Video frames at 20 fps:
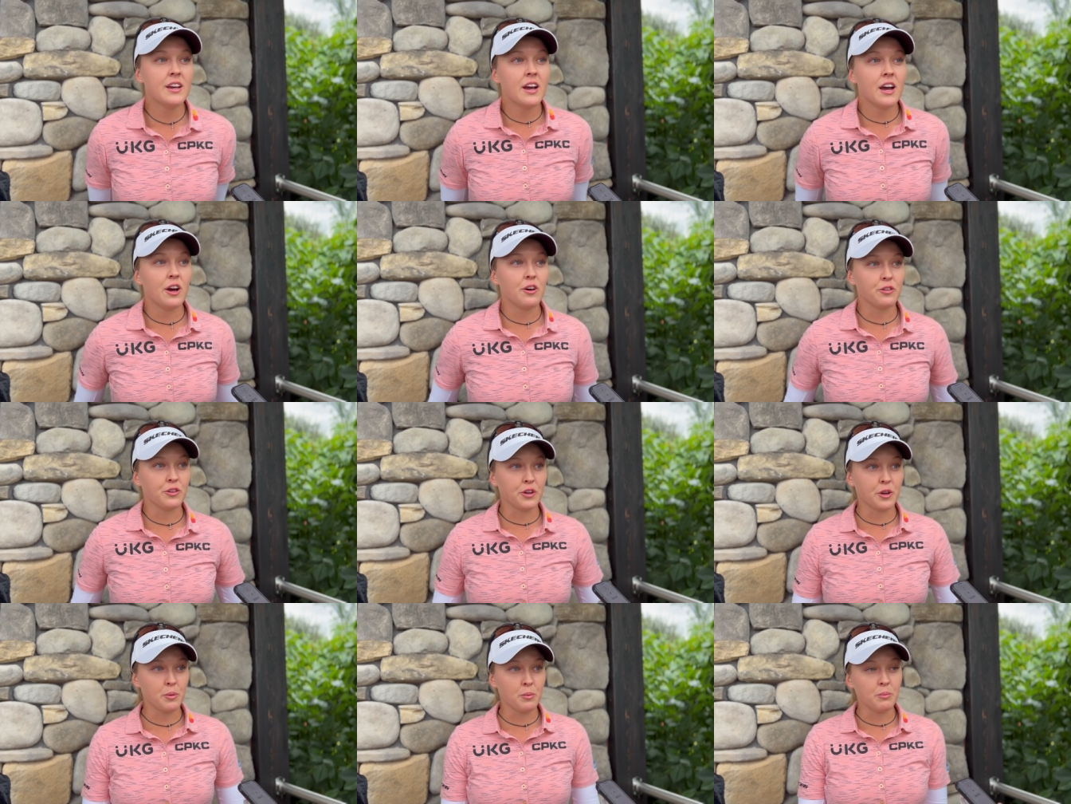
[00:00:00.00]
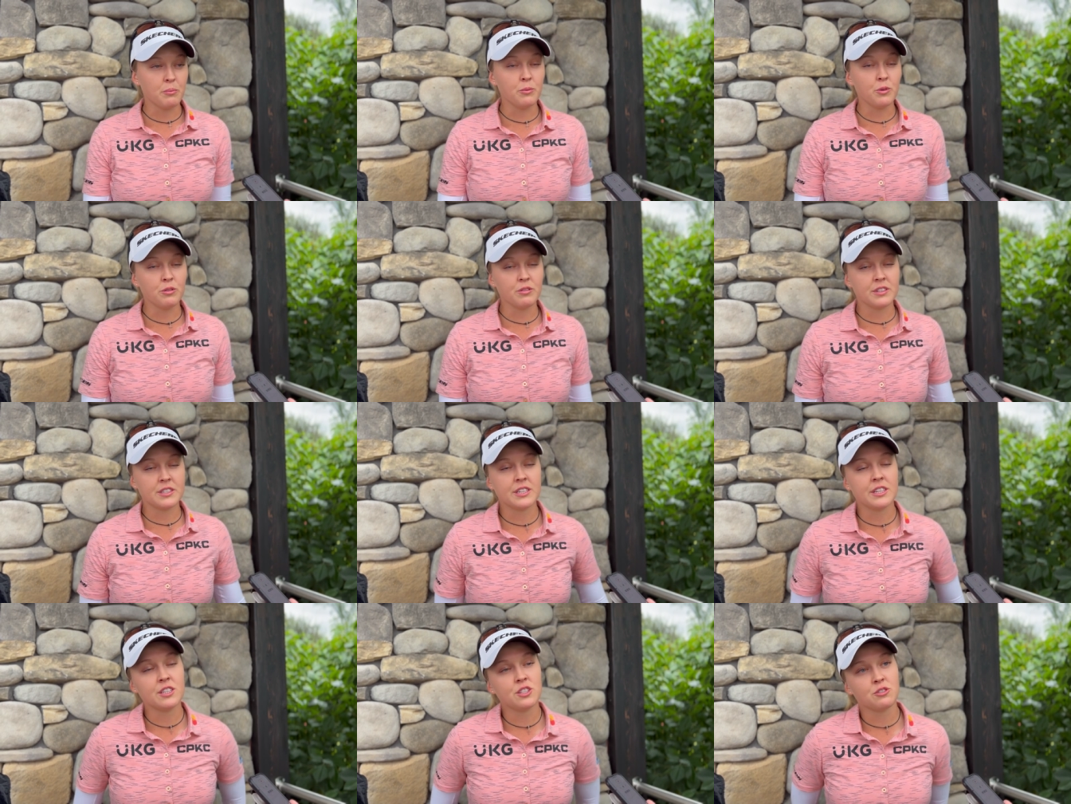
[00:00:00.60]
how they're going to move the
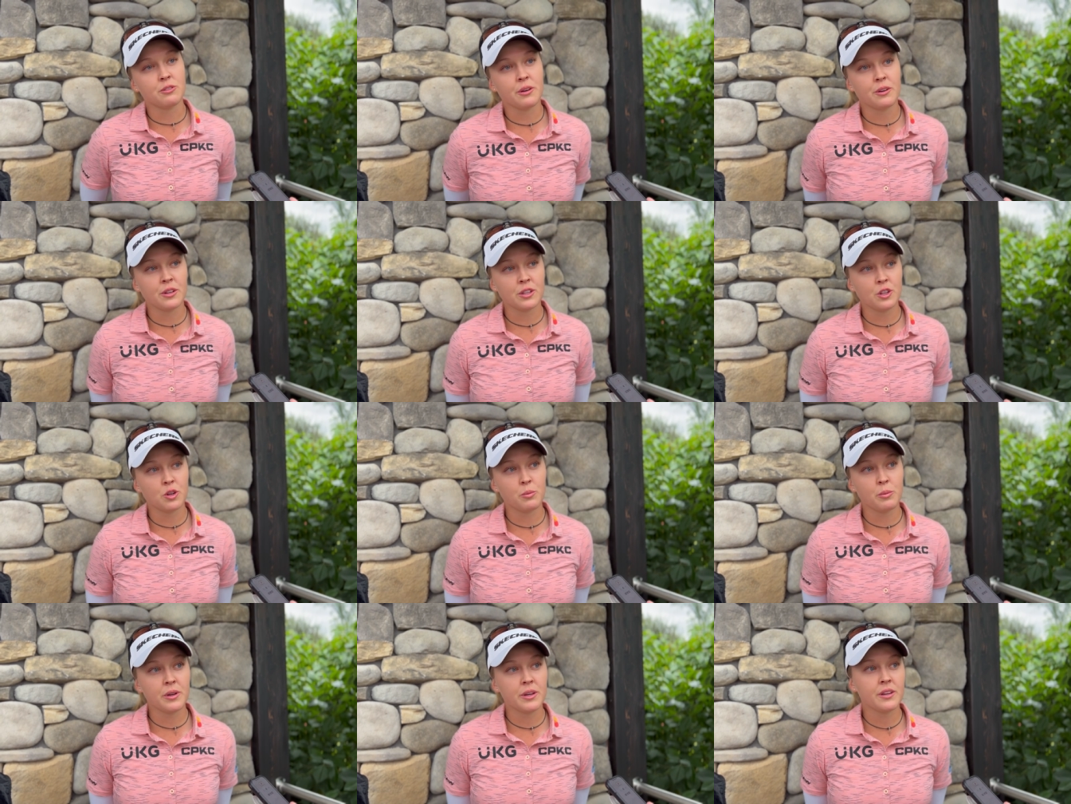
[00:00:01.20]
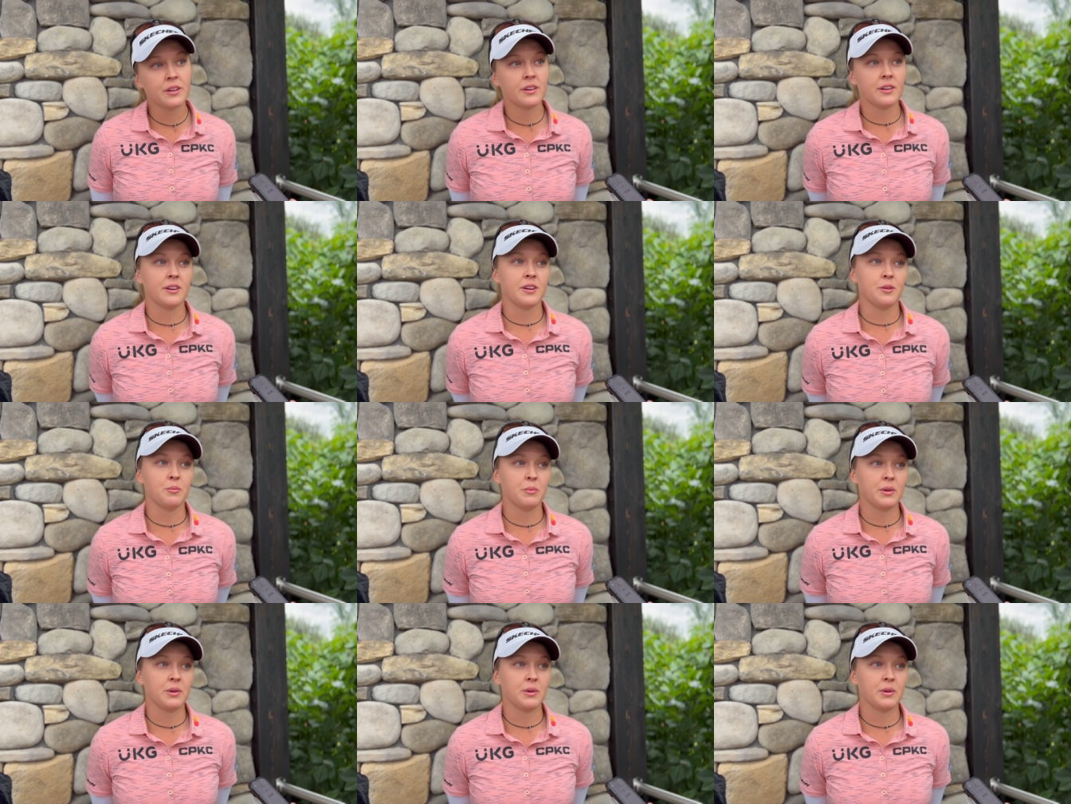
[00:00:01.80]
tees around a little bit um,